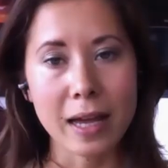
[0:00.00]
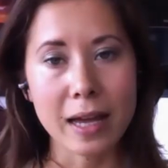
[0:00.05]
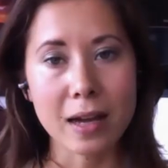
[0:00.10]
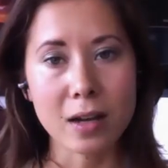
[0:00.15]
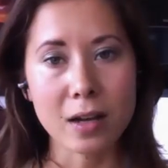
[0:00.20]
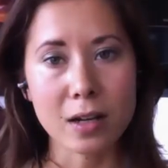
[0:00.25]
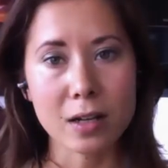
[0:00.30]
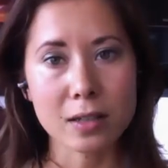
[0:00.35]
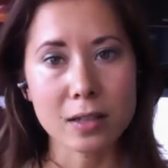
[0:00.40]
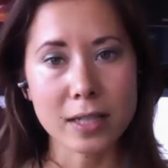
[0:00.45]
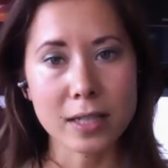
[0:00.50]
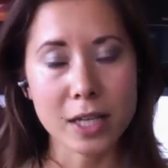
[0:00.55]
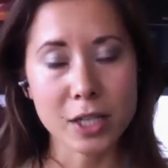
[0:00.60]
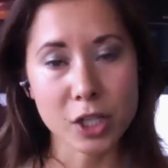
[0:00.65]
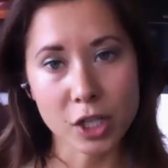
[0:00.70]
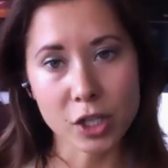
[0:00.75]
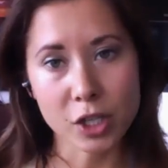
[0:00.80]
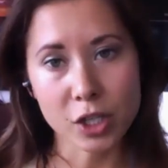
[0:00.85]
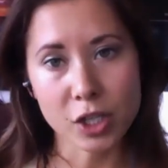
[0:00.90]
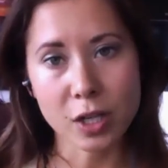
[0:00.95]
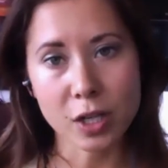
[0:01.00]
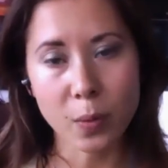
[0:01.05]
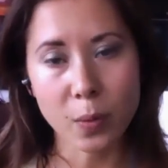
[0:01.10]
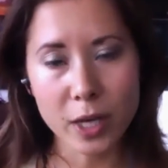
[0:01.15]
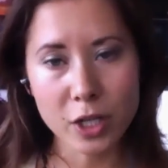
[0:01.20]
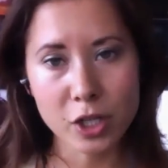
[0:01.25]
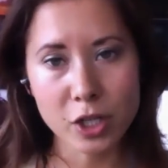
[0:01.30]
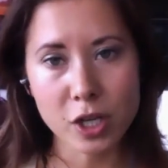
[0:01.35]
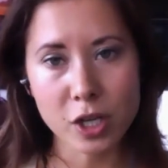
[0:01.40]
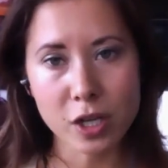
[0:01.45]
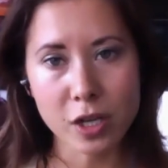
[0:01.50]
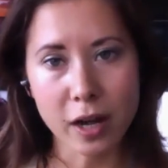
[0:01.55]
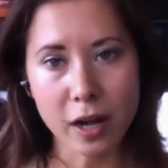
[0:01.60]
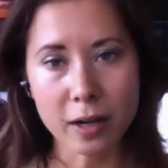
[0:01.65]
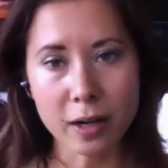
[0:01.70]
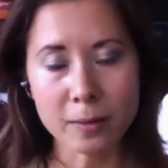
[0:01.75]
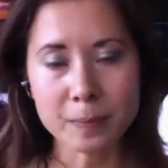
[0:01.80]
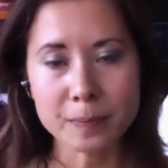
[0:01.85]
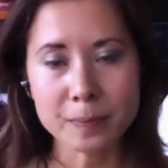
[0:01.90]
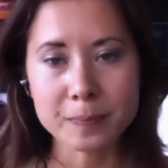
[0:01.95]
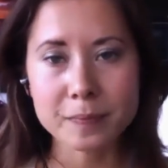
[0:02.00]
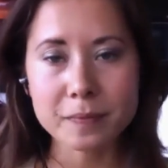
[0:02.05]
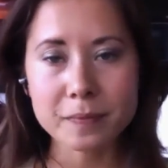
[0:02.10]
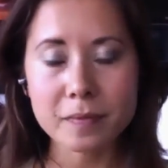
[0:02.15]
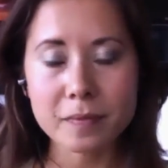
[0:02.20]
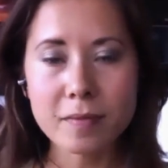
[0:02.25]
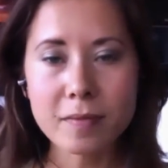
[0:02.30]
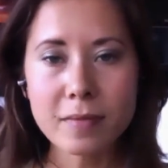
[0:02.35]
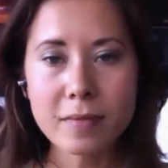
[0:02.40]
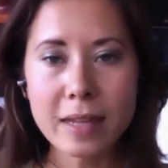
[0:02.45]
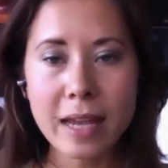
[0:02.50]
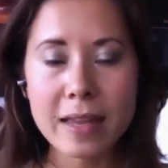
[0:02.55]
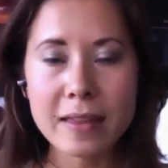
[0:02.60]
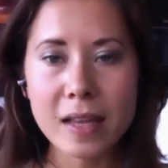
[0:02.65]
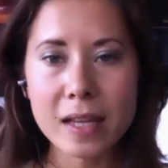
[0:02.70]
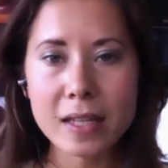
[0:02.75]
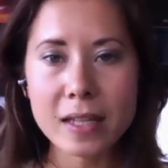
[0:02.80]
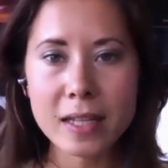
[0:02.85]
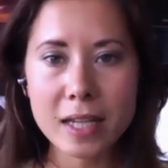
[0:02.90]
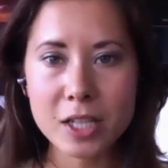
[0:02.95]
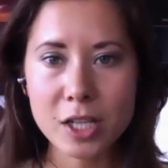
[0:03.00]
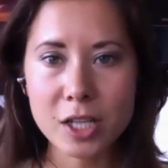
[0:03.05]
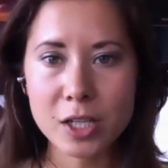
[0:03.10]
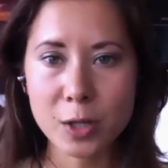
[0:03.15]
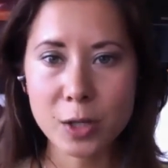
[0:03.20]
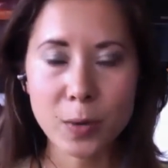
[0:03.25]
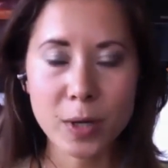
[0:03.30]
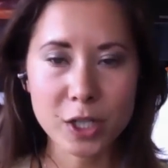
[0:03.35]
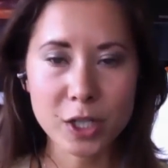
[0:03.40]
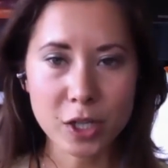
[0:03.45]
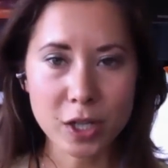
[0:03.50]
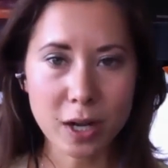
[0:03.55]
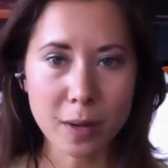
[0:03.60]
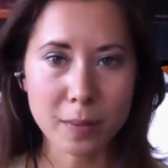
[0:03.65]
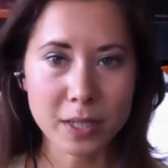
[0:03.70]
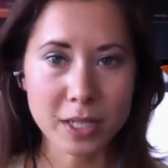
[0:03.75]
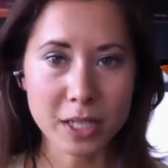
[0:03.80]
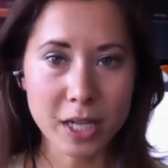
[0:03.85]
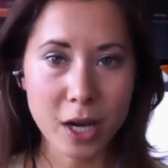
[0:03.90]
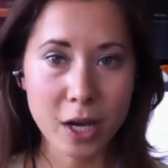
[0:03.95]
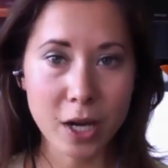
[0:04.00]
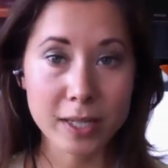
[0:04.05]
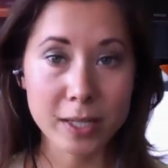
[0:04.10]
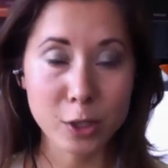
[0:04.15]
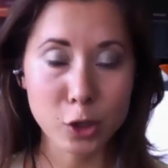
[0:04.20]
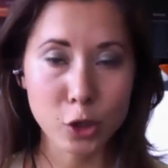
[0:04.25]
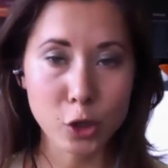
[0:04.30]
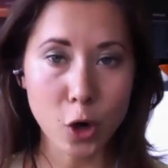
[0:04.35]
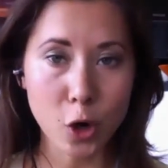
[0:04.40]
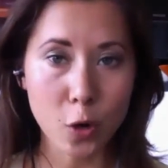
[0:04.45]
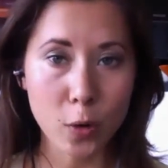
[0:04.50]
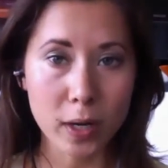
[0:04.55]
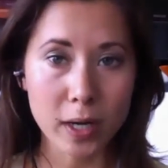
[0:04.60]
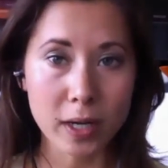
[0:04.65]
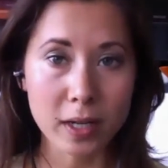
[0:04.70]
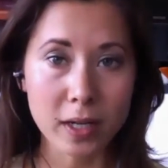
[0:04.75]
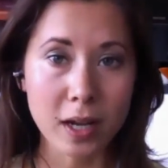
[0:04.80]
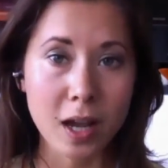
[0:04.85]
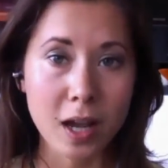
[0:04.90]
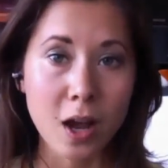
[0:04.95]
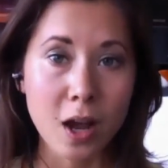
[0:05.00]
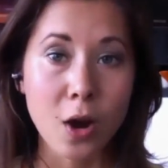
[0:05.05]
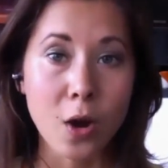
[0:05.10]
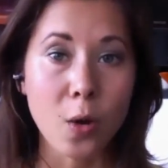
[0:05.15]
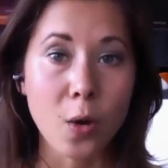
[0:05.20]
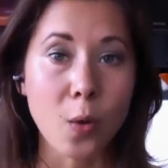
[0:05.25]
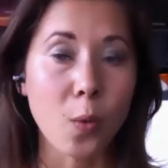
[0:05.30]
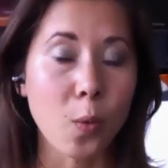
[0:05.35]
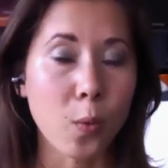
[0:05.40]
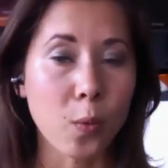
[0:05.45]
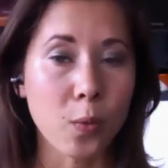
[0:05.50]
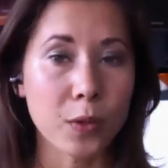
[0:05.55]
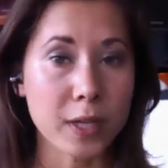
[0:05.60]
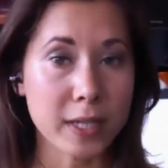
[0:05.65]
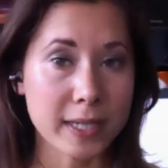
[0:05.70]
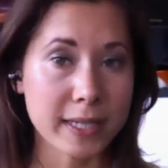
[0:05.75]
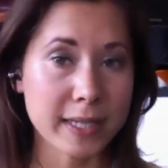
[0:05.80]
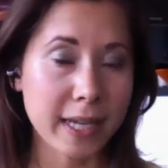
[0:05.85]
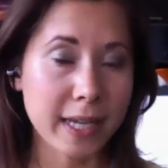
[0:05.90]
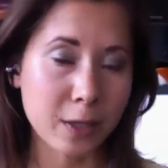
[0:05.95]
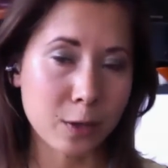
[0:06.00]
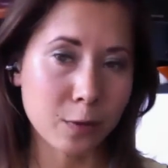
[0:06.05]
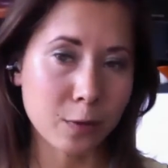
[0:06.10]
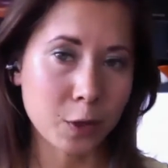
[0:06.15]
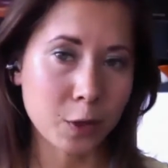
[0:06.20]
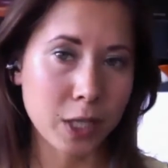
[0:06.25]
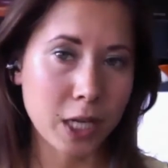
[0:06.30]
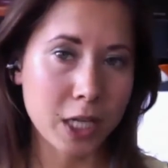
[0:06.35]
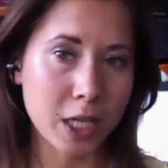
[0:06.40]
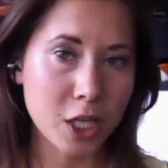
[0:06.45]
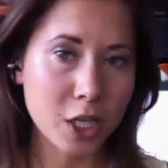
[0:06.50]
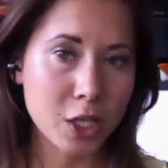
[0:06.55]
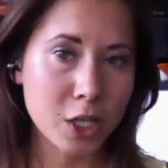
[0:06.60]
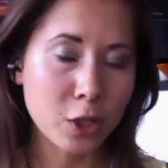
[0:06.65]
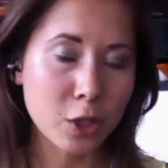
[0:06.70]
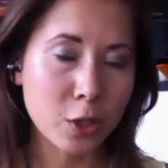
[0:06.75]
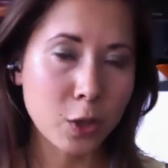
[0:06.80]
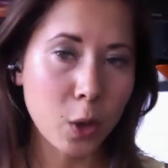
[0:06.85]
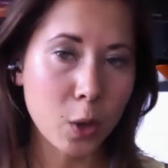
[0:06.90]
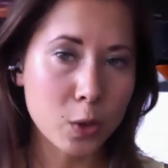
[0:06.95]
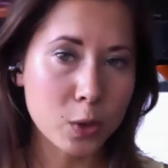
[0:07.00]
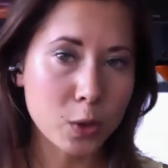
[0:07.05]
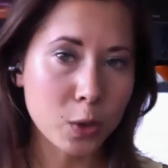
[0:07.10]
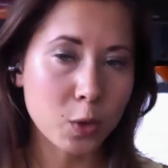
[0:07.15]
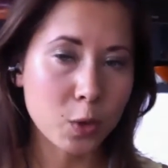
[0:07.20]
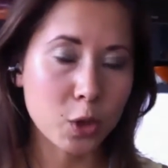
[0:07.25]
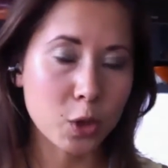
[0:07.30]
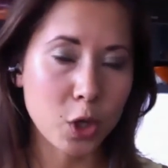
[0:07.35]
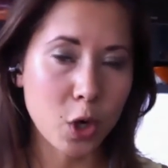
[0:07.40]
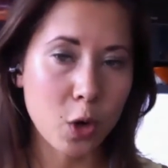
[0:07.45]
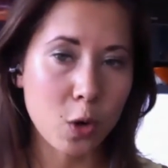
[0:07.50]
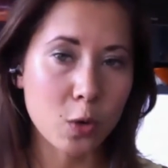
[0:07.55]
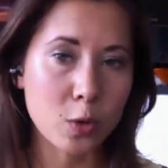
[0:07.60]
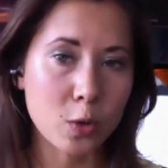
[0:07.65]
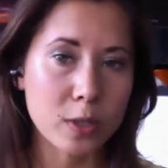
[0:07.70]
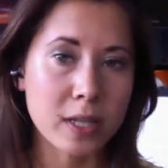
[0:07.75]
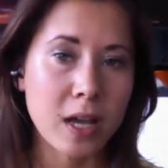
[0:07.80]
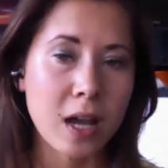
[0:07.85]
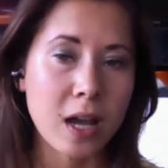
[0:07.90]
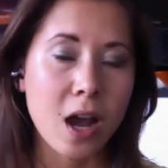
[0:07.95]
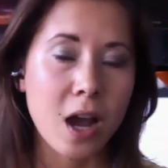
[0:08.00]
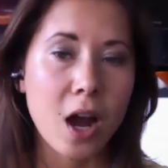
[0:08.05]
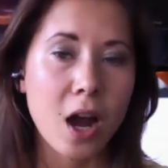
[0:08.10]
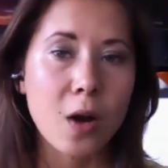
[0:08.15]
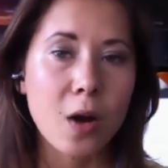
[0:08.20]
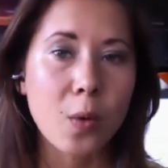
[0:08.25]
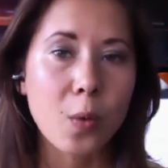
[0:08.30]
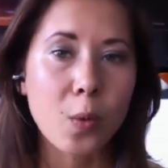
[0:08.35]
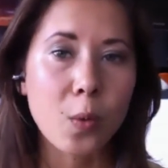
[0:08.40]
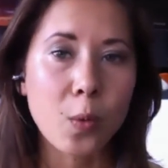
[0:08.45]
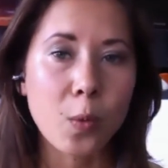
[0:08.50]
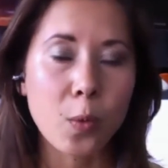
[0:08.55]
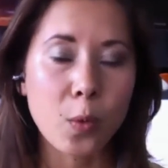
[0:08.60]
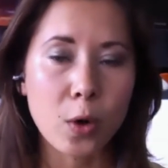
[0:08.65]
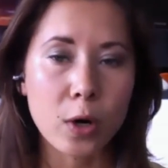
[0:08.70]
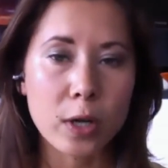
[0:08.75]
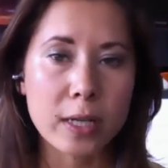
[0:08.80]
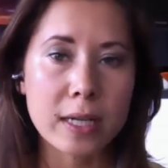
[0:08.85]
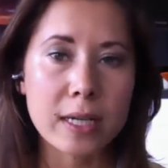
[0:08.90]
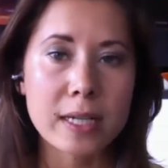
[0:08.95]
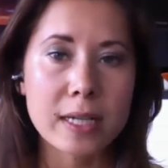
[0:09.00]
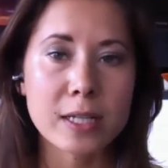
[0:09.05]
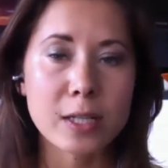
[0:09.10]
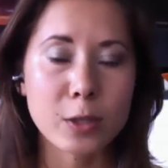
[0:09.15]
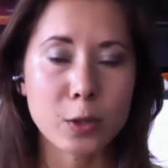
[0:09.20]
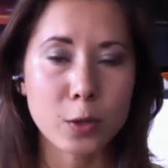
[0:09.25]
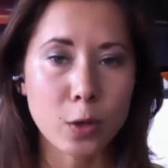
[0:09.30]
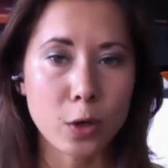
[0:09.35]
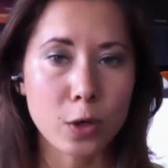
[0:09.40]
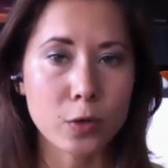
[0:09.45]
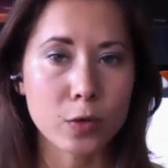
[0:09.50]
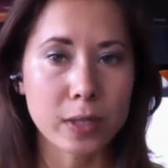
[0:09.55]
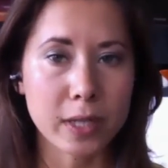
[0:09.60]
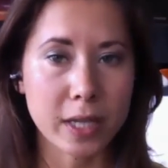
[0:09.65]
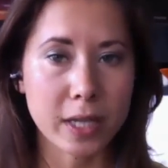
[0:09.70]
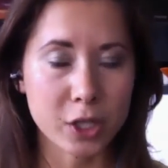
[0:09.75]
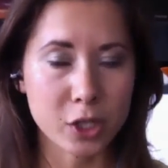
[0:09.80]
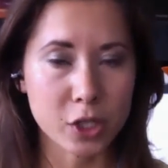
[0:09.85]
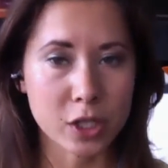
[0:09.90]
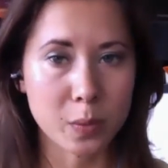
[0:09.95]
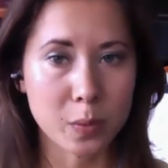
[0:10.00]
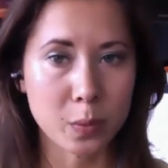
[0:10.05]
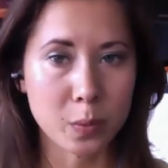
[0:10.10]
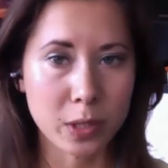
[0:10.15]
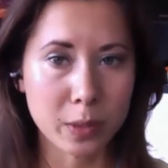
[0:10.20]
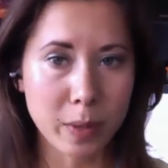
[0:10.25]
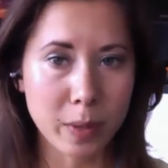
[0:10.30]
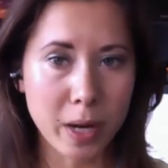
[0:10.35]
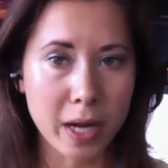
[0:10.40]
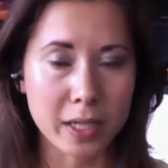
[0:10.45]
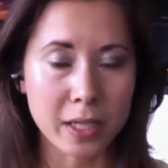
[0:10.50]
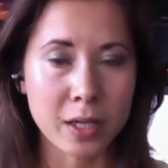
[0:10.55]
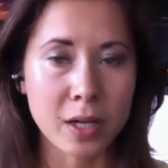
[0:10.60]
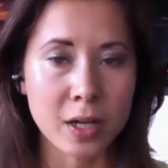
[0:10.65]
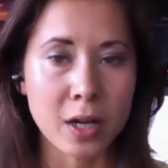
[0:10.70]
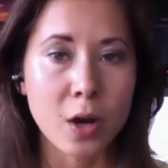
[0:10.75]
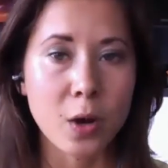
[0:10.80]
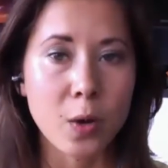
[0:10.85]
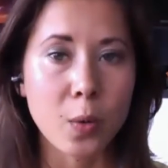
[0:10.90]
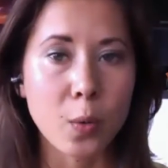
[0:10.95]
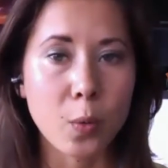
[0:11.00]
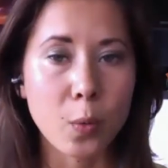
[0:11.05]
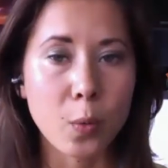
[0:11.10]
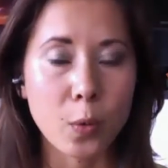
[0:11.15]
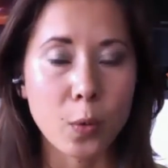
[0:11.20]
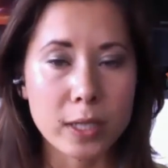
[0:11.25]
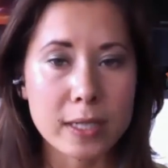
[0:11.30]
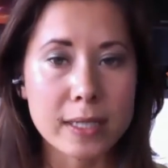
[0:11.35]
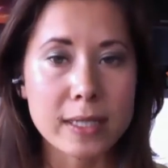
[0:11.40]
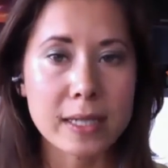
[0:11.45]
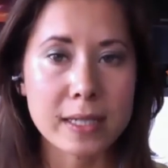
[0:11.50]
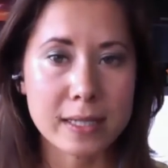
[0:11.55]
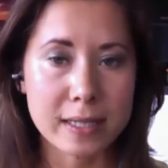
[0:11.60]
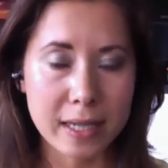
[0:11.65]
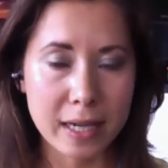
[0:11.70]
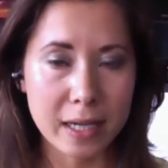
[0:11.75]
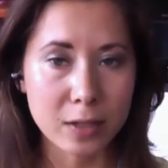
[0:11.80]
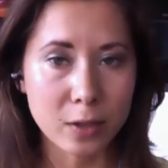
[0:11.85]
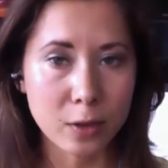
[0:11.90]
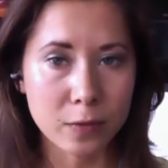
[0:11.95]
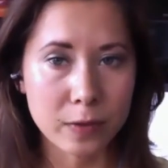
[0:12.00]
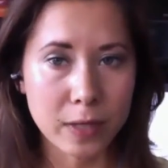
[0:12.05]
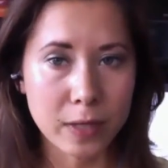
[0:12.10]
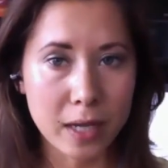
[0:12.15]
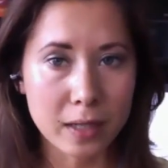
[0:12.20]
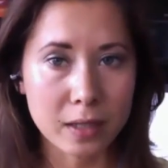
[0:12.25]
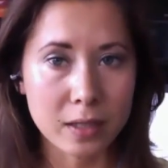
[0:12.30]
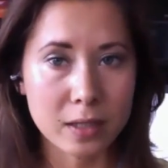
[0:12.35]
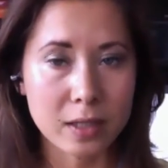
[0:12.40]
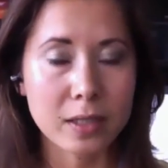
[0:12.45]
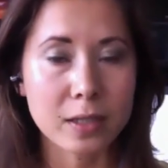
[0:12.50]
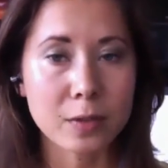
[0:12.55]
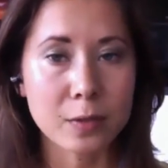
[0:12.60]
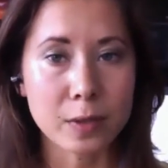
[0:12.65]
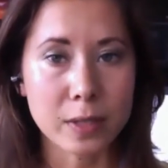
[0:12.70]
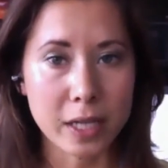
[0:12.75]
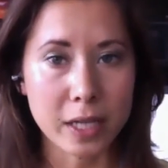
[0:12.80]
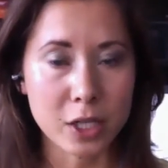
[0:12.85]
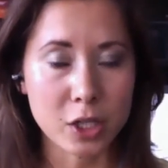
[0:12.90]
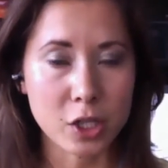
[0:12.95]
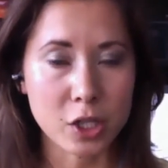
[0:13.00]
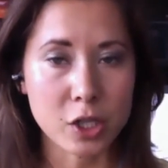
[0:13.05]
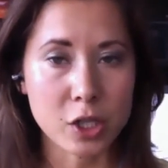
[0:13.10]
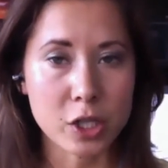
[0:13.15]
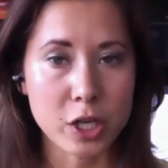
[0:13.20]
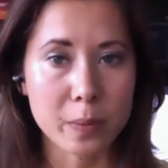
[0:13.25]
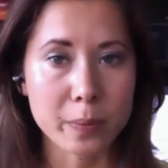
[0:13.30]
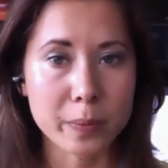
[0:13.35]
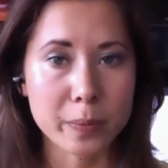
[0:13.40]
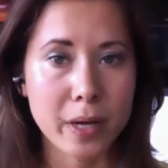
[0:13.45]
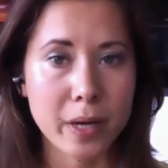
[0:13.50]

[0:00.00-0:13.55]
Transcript: a digestion questionnaire. And that digestion questionnaire, besides showing the state of your digestion, also shows what is your relationship with the body, what is the state of that relationship,